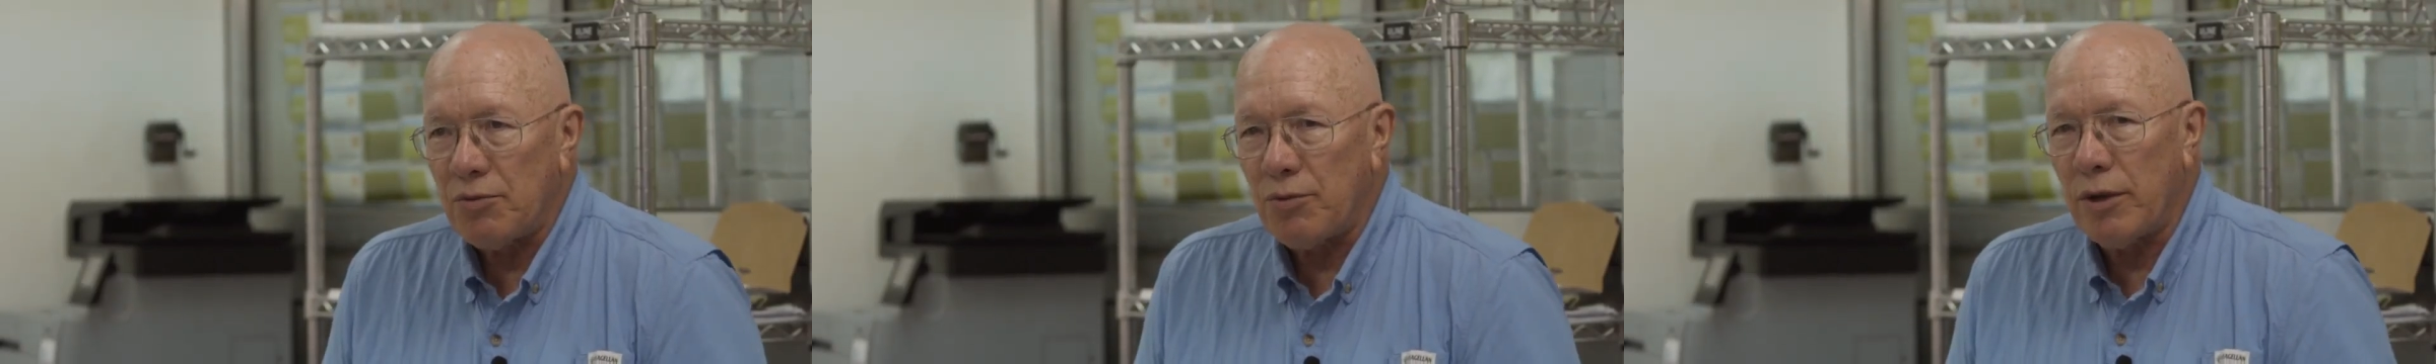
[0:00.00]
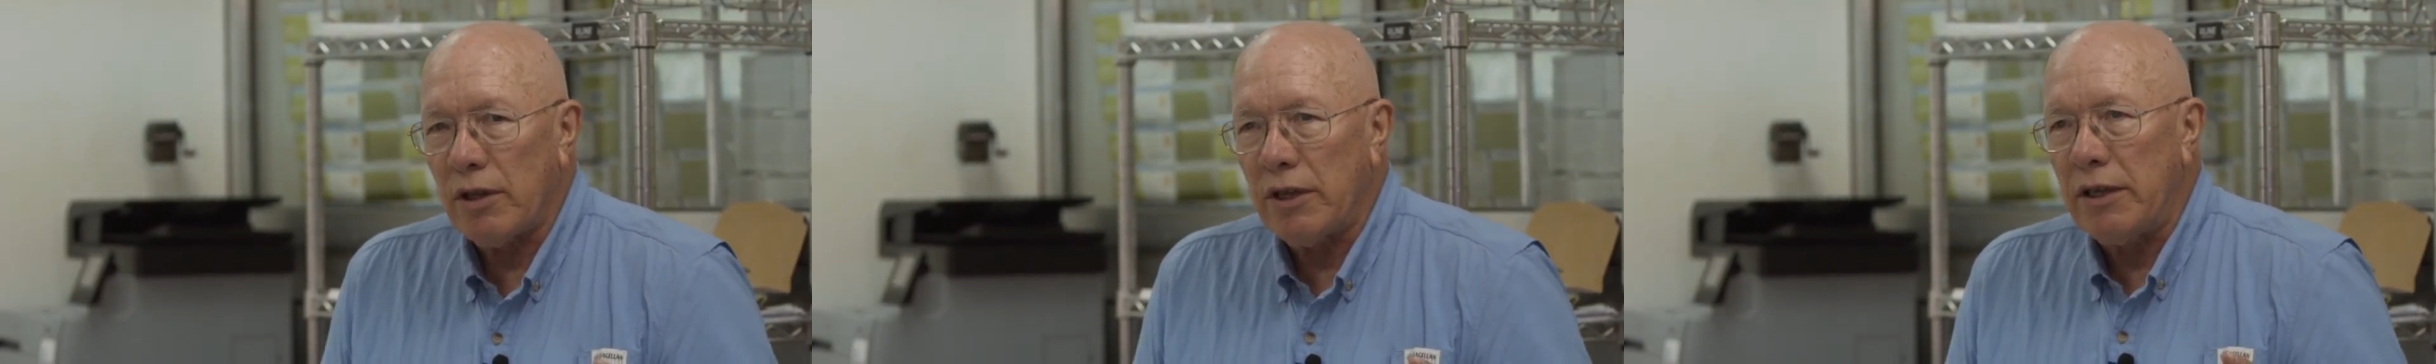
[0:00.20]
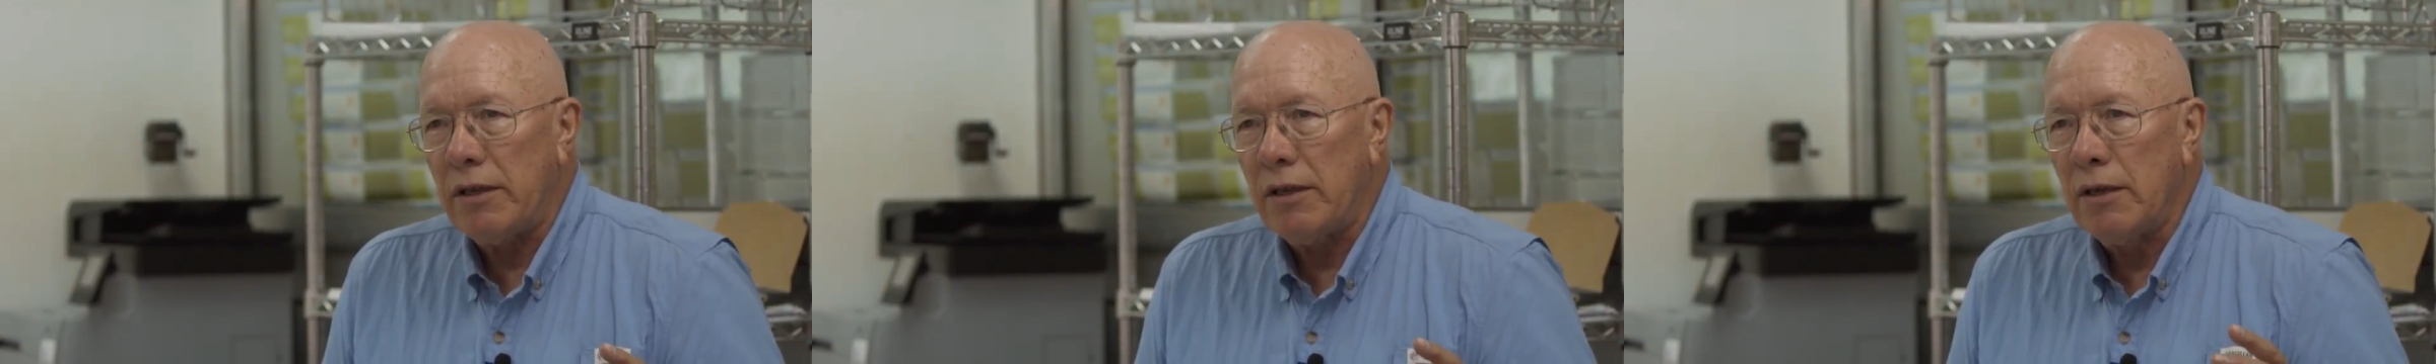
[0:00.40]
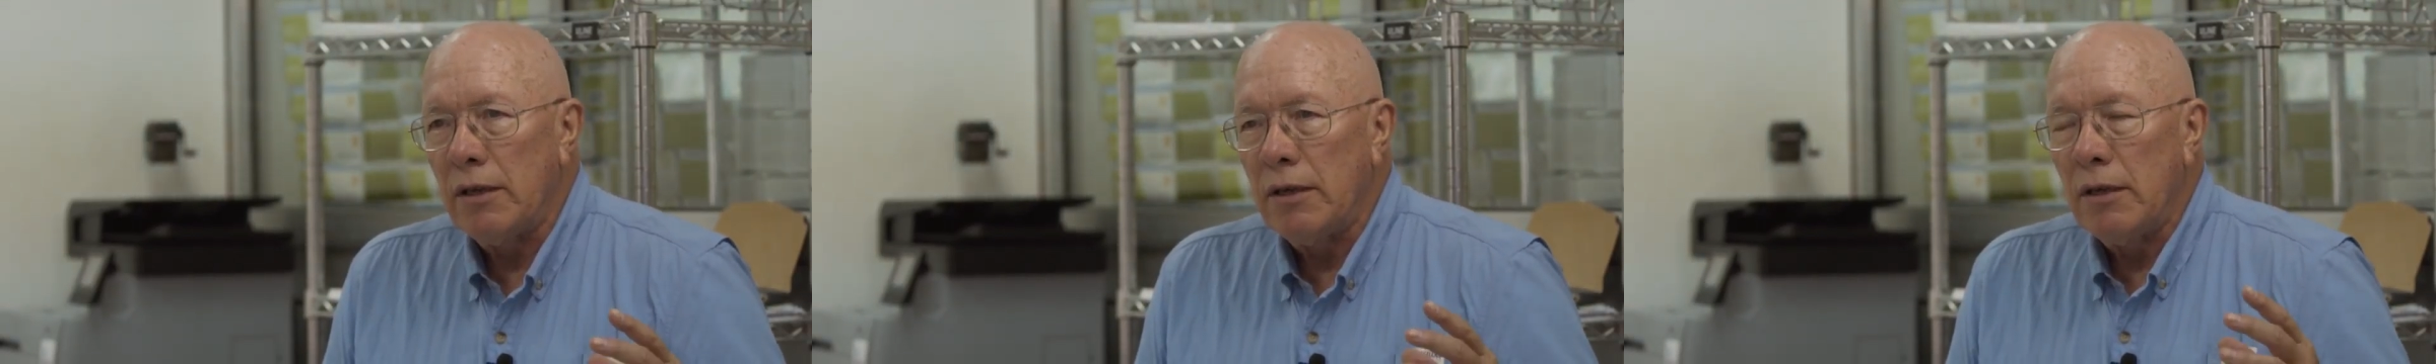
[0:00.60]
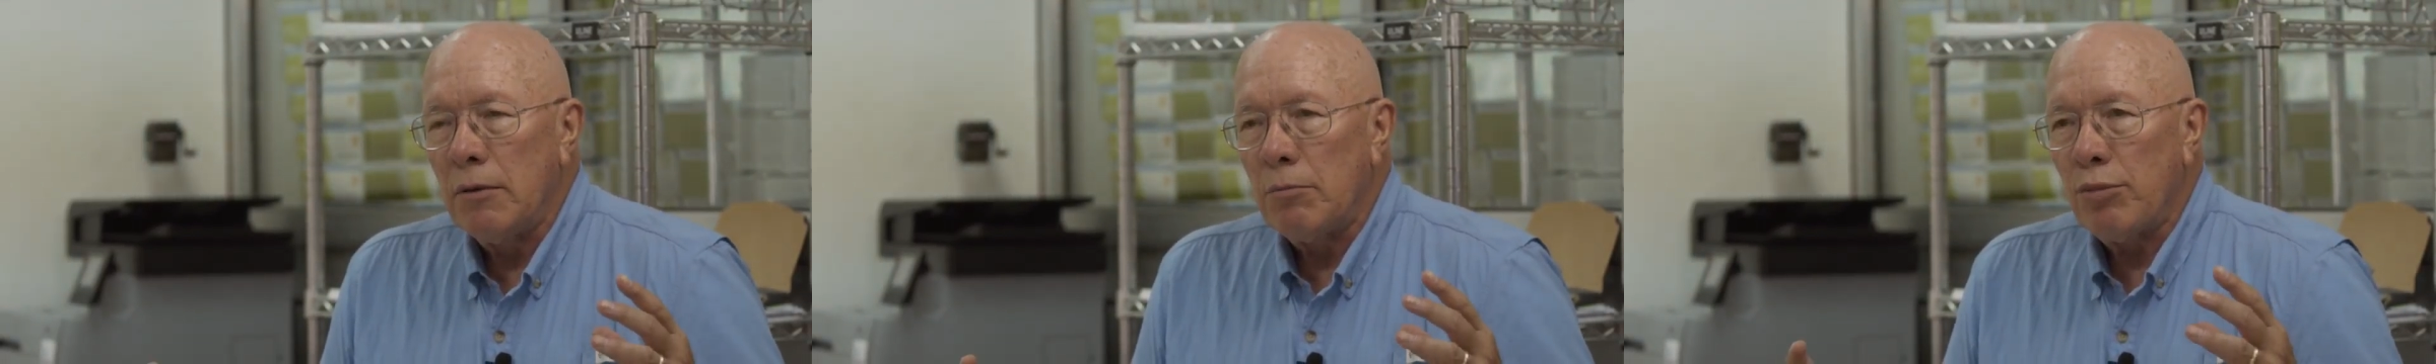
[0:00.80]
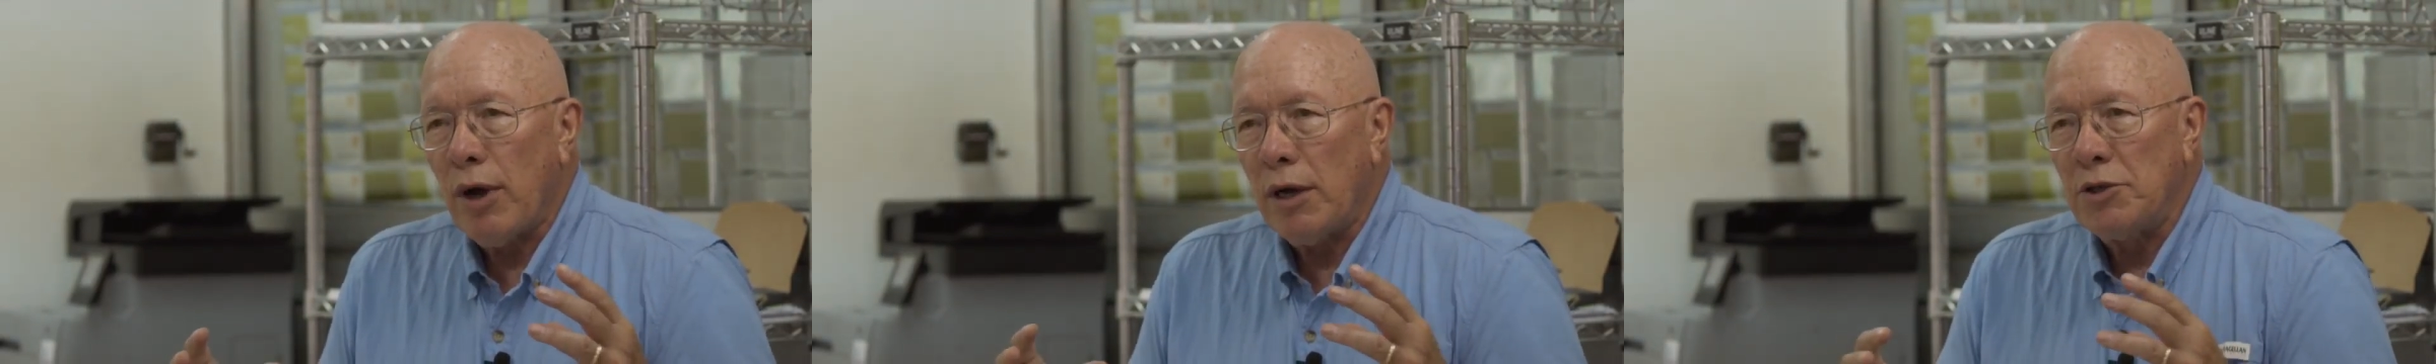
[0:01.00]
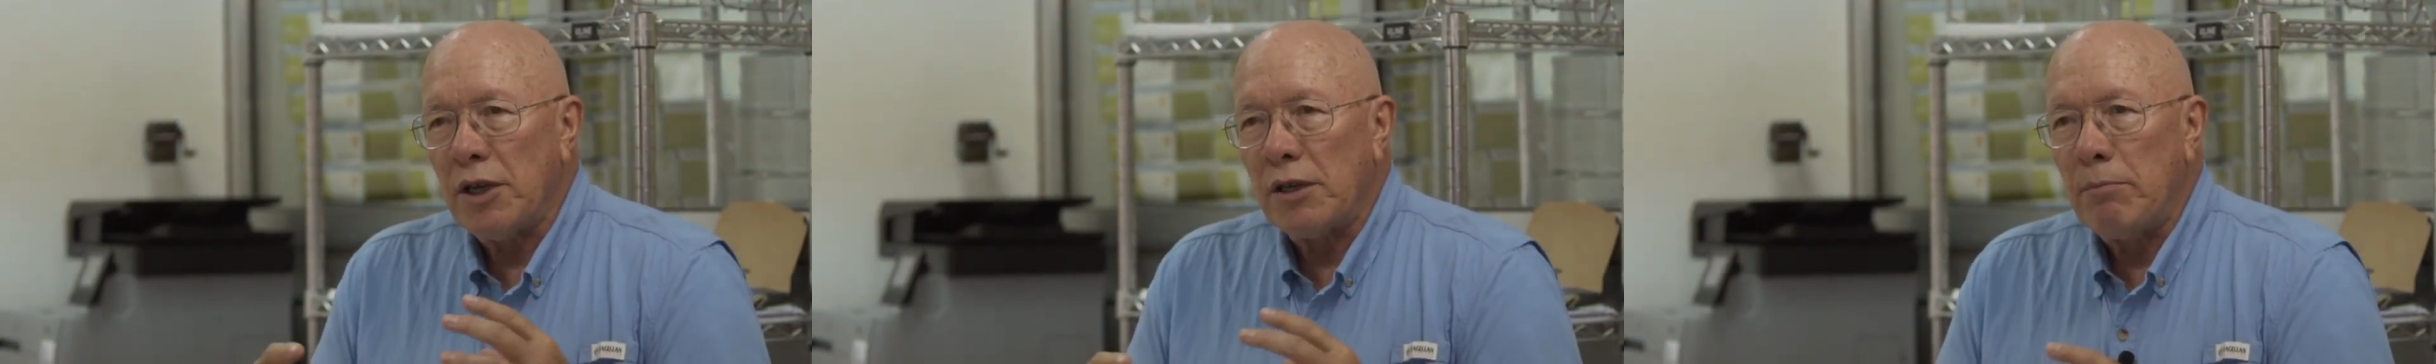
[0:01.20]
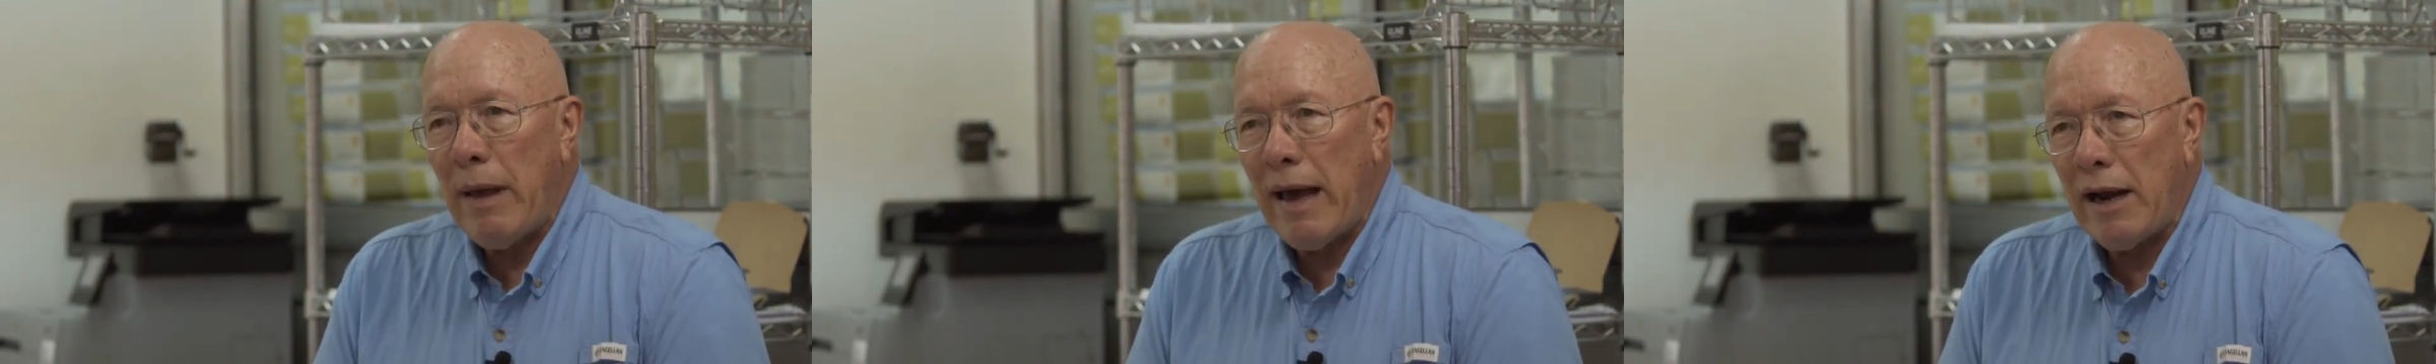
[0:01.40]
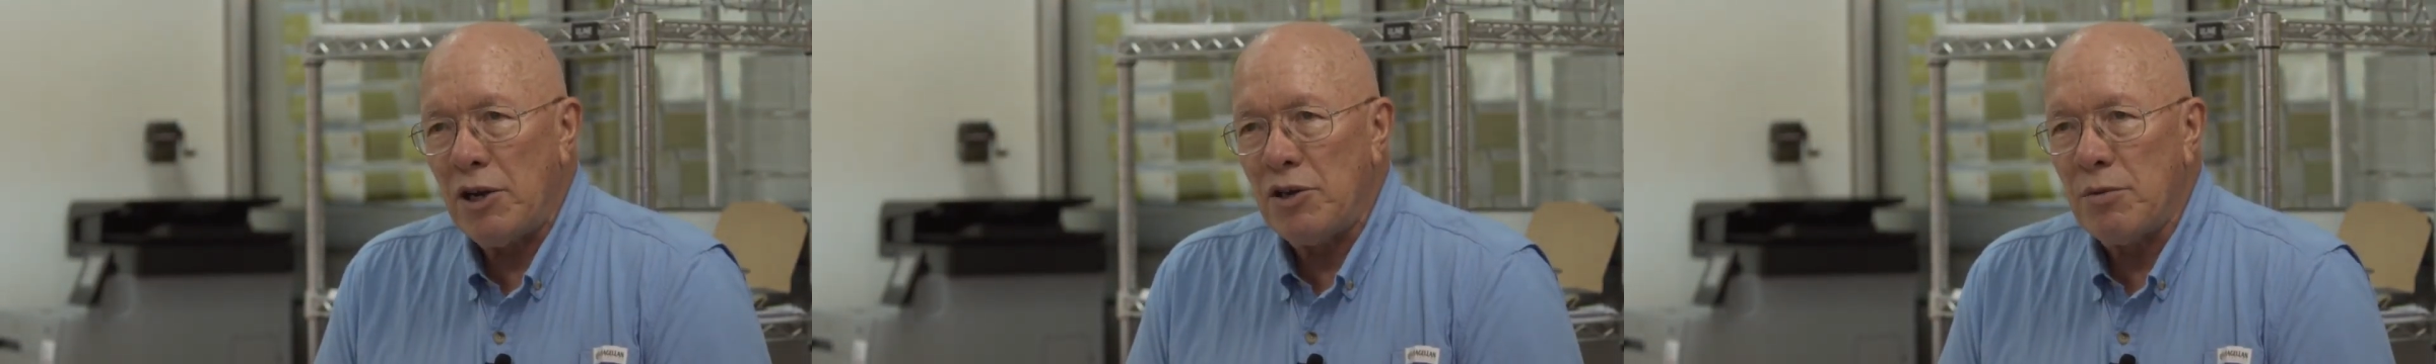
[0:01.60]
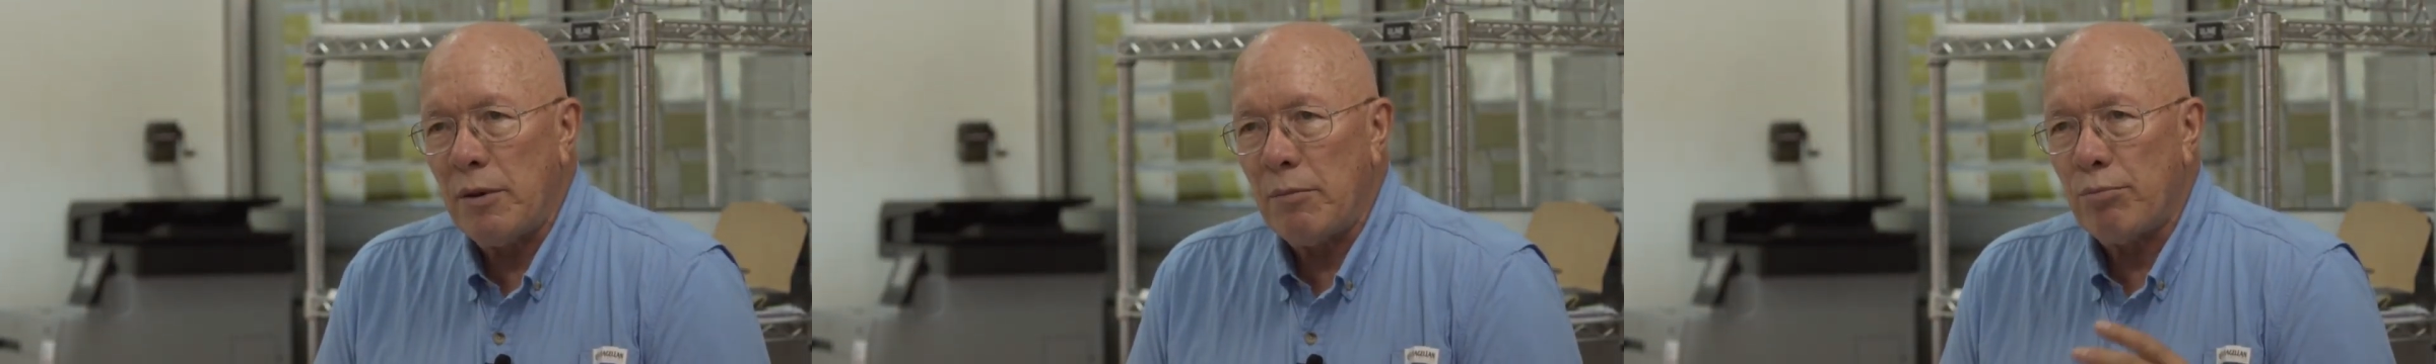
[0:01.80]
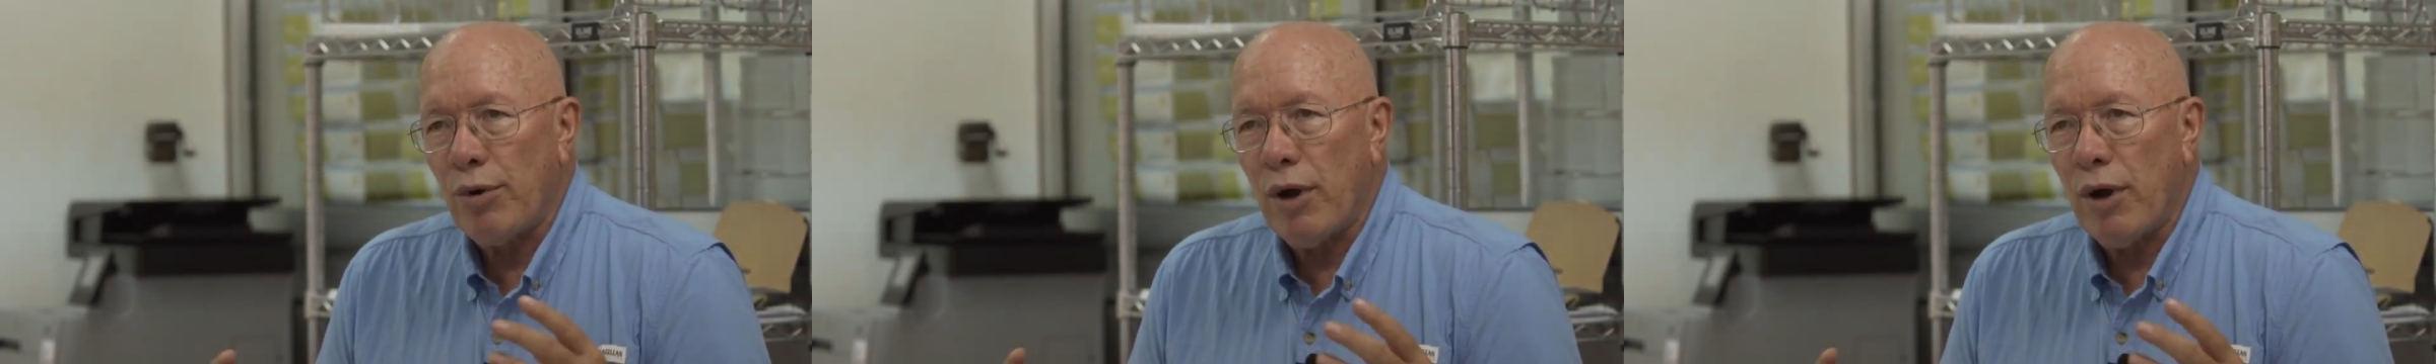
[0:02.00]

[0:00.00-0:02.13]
is really project management,